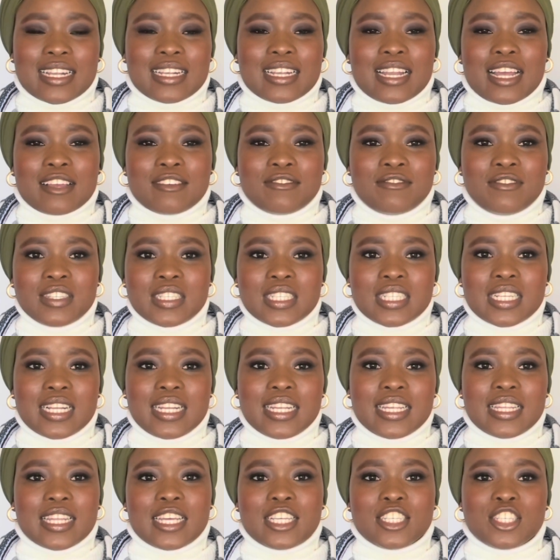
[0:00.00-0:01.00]
Like
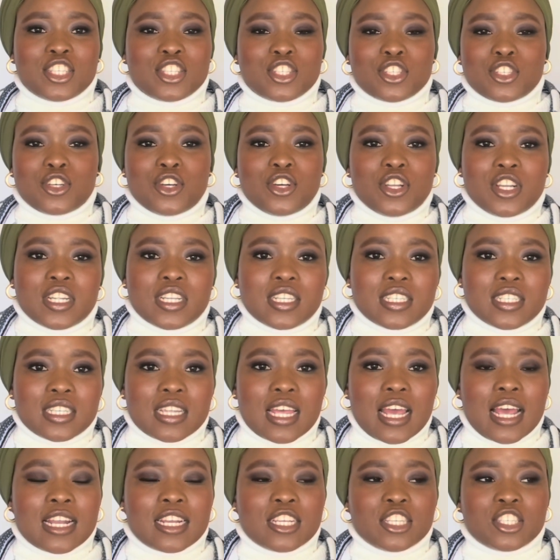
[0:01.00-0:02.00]
physically they just couldn't,
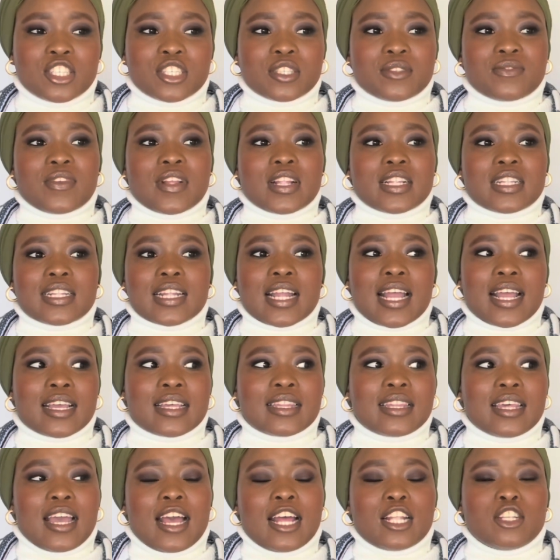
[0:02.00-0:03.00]
and it just felt like
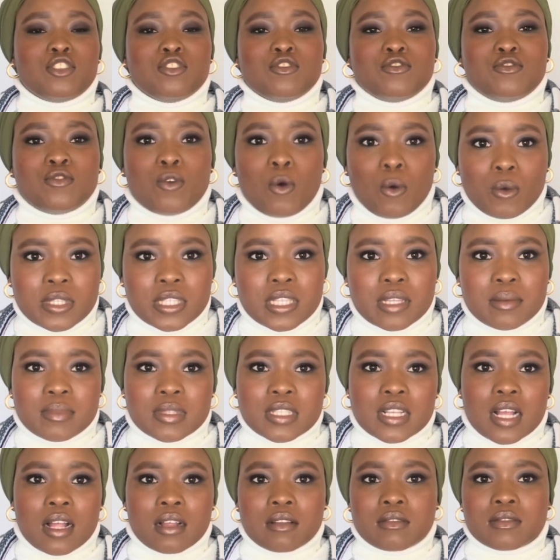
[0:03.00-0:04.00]
they had to force
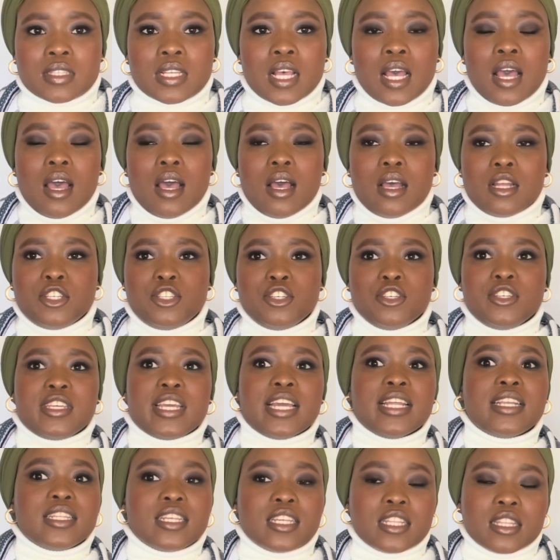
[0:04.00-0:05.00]
themselves to
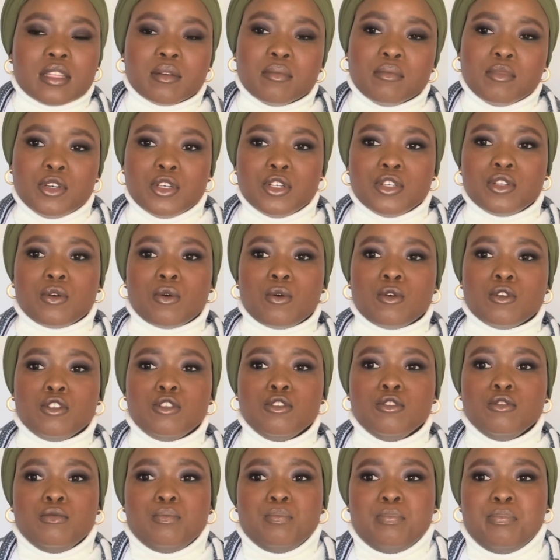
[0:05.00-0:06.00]
get in the mood or
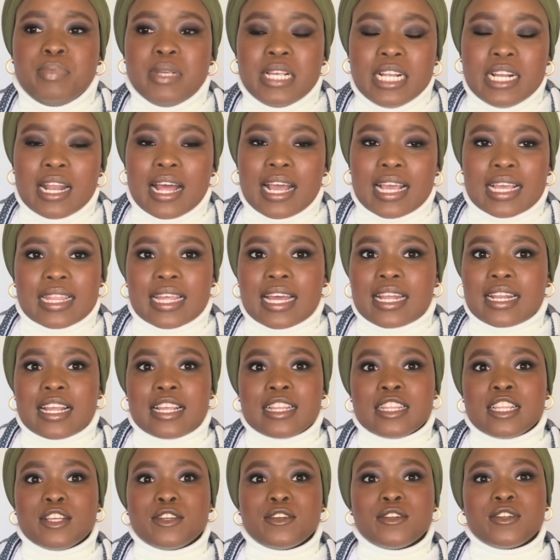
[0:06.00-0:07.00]
to be like that, and
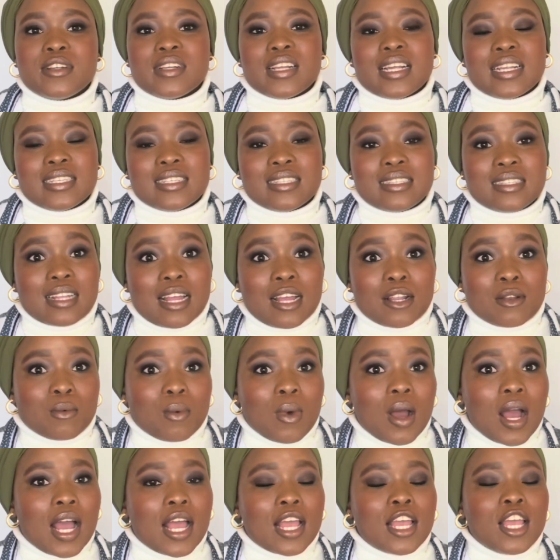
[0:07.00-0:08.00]
they couldn't understand
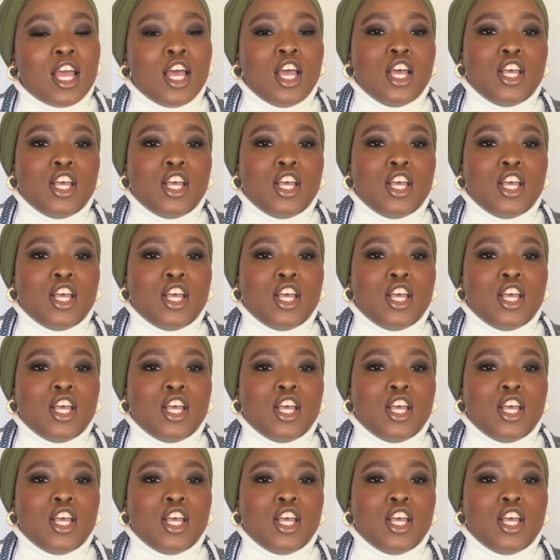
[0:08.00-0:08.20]
why.